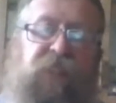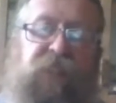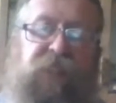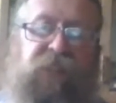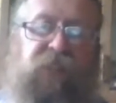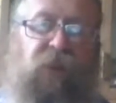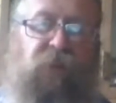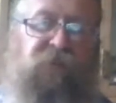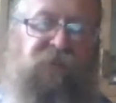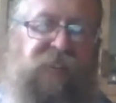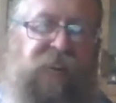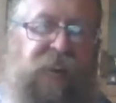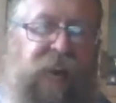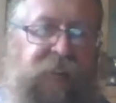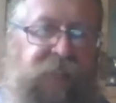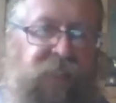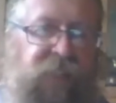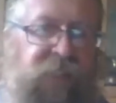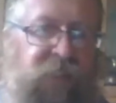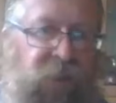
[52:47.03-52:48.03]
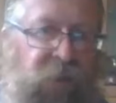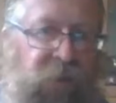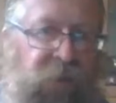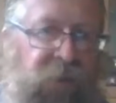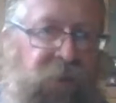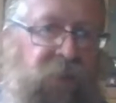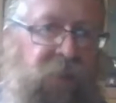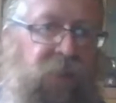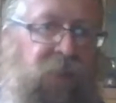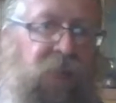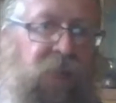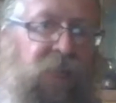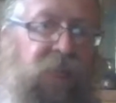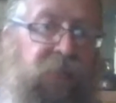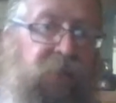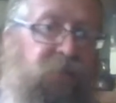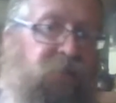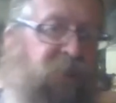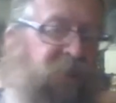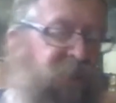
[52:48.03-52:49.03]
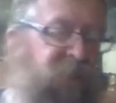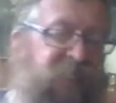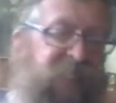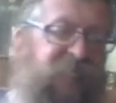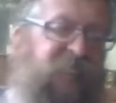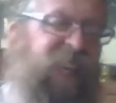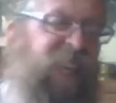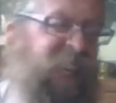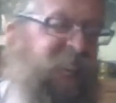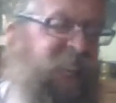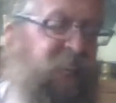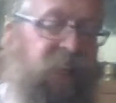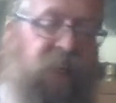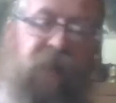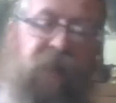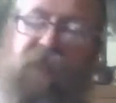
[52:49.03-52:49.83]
just stop reacting to it. With a tick,